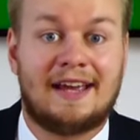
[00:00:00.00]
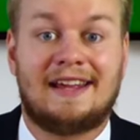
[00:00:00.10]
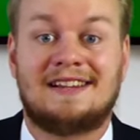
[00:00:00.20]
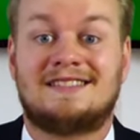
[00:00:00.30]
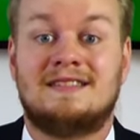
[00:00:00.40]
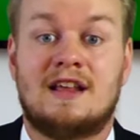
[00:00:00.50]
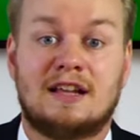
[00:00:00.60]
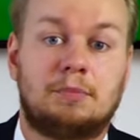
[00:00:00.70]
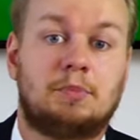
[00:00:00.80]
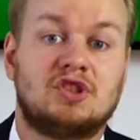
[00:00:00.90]
It is
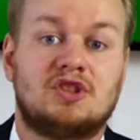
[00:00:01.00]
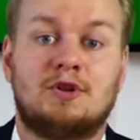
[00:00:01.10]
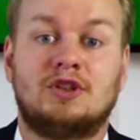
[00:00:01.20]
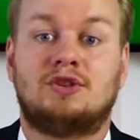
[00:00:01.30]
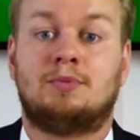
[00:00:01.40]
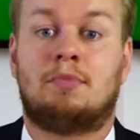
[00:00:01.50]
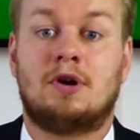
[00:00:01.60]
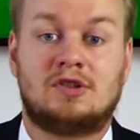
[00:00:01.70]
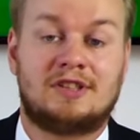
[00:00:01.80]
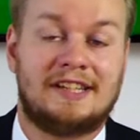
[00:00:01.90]
not possible to
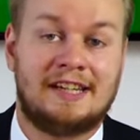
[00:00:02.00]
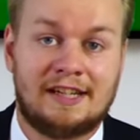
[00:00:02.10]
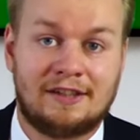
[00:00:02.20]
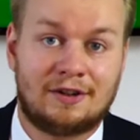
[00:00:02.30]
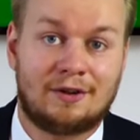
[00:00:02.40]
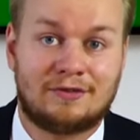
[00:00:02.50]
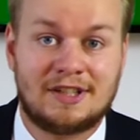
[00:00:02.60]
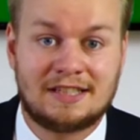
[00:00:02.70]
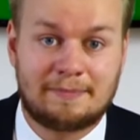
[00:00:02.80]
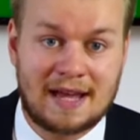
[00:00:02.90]
post either of
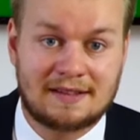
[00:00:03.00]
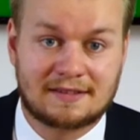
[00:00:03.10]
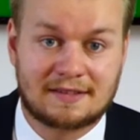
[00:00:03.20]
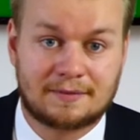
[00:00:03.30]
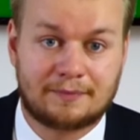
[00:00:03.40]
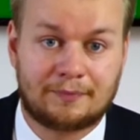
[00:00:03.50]
these pens.